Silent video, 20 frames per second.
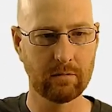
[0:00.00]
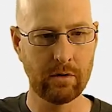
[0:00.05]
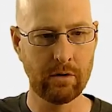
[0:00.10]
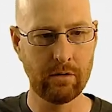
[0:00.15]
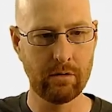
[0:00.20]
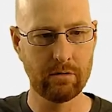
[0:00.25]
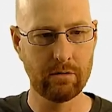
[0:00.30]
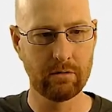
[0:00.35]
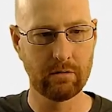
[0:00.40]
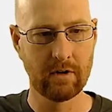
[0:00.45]

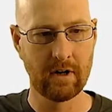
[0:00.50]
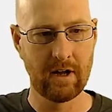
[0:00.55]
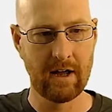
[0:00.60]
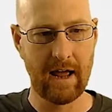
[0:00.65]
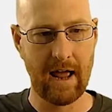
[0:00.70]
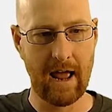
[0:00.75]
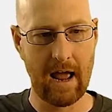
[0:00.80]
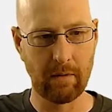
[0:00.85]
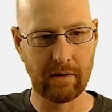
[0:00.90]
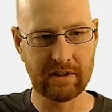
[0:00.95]
Woohoo!
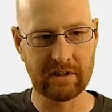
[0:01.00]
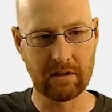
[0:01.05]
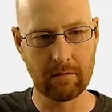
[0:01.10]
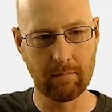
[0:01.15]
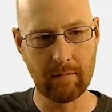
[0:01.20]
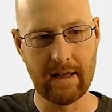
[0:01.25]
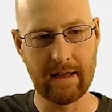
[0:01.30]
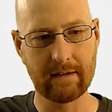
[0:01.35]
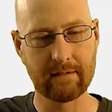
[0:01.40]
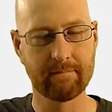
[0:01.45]
And we
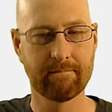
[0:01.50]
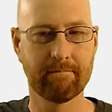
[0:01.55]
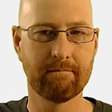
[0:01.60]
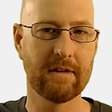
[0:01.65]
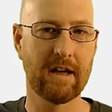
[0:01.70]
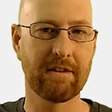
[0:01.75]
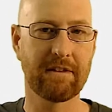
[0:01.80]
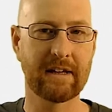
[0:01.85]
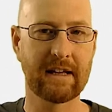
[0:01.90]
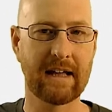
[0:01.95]
submit
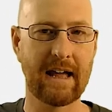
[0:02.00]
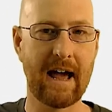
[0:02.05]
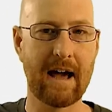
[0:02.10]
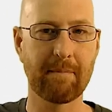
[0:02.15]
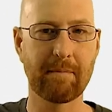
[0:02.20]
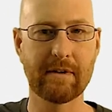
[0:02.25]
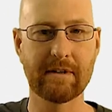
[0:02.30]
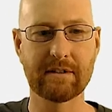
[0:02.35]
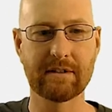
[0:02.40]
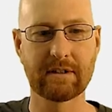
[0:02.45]
nothing
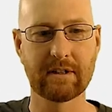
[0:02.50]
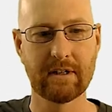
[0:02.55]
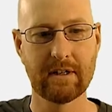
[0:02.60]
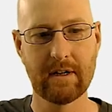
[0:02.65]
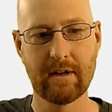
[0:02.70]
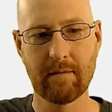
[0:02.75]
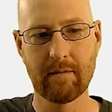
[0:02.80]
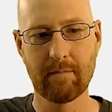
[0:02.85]
happens